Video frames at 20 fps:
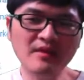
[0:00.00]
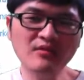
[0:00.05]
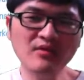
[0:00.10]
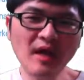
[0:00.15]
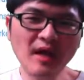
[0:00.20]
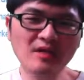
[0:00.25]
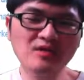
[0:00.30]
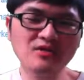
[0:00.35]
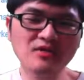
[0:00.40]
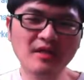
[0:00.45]

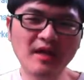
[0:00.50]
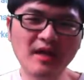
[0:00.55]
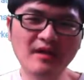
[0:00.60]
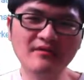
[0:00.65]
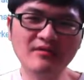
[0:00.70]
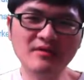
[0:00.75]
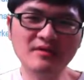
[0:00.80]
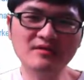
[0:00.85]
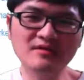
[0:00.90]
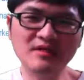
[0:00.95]
And you
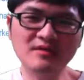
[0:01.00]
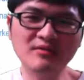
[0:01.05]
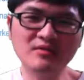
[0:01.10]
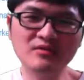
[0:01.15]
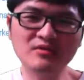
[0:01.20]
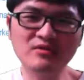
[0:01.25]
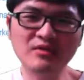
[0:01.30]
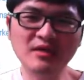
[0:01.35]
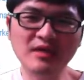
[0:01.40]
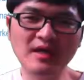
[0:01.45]
actually have
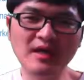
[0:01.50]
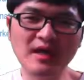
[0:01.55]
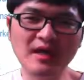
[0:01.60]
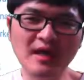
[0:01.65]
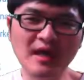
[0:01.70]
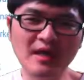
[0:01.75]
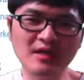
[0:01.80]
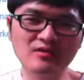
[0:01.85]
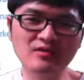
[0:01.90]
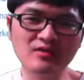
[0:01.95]
a several
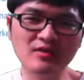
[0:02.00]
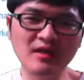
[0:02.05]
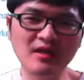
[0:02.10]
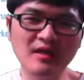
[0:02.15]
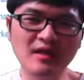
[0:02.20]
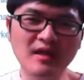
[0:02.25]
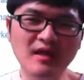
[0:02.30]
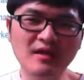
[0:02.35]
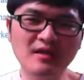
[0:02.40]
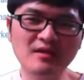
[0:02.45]
tools. You can
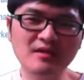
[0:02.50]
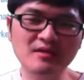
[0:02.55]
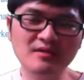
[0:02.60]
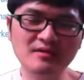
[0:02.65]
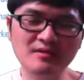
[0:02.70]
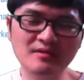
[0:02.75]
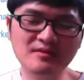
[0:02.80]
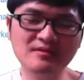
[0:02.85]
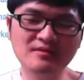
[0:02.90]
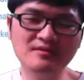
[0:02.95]
actually
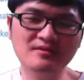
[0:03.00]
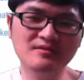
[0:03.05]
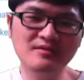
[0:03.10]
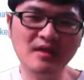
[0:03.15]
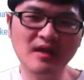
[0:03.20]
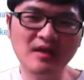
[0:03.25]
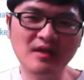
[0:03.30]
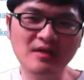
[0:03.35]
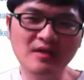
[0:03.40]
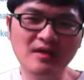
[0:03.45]

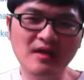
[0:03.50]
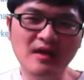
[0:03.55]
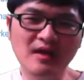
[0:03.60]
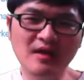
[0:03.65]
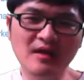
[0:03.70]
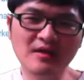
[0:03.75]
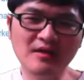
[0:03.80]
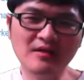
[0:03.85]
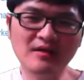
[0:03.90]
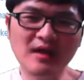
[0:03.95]

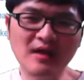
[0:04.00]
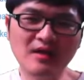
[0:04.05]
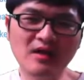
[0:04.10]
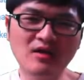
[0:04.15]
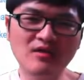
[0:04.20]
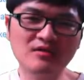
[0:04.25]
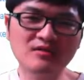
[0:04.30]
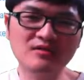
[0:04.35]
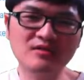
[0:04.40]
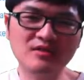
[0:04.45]

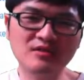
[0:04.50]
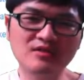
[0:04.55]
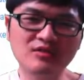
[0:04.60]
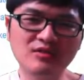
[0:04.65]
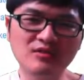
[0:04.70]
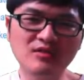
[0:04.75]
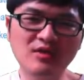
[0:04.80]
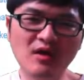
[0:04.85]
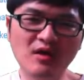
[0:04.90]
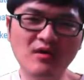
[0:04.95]
you can
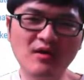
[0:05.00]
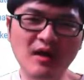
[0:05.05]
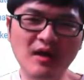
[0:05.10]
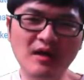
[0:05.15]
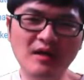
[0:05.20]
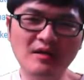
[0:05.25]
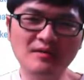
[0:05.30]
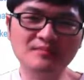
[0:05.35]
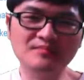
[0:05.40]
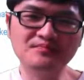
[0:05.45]
go search
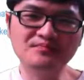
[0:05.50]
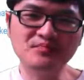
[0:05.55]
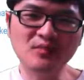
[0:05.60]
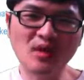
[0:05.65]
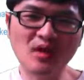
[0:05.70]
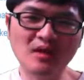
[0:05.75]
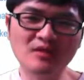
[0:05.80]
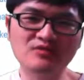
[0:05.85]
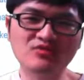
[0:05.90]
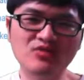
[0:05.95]
Google
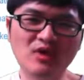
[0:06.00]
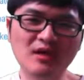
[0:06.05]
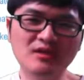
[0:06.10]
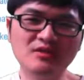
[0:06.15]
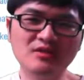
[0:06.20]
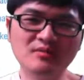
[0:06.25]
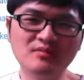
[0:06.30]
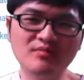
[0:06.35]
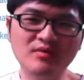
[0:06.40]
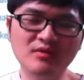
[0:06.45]

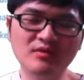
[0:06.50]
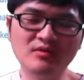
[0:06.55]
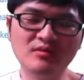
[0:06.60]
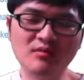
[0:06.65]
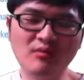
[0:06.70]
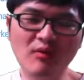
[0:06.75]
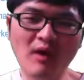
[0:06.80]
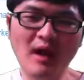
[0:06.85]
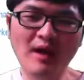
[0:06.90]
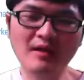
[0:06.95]

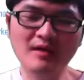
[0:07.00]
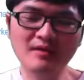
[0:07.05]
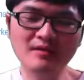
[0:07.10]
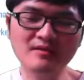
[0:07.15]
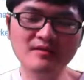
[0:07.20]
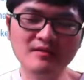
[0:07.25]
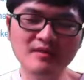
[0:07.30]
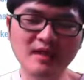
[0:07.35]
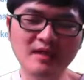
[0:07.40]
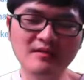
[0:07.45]
instruction, put
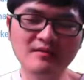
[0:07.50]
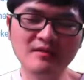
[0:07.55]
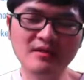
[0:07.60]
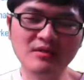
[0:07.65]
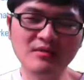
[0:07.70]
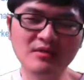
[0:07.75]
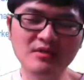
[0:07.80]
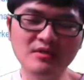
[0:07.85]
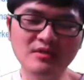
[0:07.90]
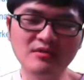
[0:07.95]

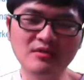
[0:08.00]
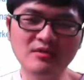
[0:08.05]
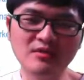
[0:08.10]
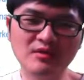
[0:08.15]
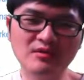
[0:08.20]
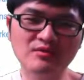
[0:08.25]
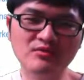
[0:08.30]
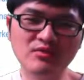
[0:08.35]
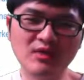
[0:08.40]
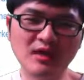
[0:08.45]
whitelist, and they will
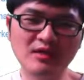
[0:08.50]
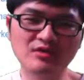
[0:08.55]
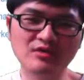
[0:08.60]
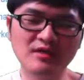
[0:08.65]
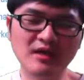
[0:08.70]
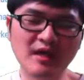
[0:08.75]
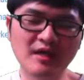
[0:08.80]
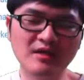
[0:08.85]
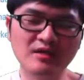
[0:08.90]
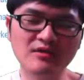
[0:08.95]
show you the
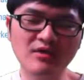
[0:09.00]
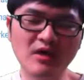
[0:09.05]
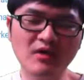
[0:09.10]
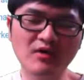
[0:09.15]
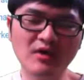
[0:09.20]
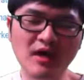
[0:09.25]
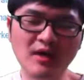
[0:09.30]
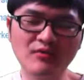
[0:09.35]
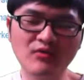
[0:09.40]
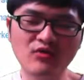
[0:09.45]
instruction.
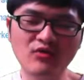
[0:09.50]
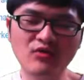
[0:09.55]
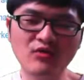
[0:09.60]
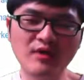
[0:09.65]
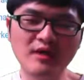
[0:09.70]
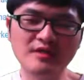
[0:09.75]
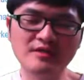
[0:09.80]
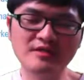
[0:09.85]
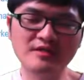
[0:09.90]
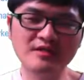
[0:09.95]
And all you
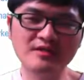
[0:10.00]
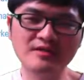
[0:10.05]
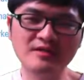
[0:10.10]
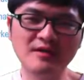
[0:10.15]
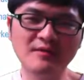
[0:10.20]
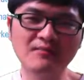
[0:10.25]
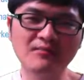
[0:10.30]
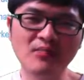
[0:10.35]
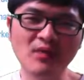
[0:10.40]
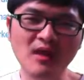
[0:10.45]
have to do
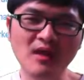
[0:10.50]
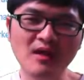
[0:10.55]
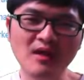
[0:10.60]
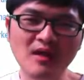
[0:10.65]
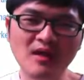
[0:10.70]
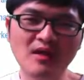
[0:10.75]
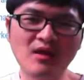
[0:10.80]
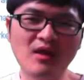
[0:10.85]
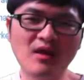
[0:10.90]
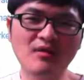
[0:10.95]
is just
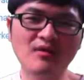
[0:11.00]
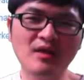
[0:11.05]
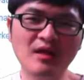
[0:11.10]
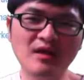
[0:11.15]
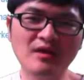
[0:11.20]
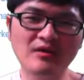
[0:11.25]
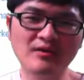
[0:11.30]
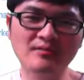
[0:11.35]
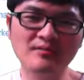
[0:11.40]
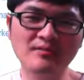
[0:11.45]

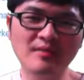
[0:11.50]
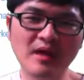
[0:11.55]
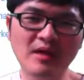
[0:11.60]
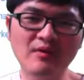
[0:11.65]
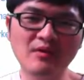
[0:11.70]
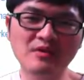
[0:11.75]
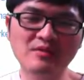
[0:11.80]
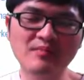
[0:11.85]
include your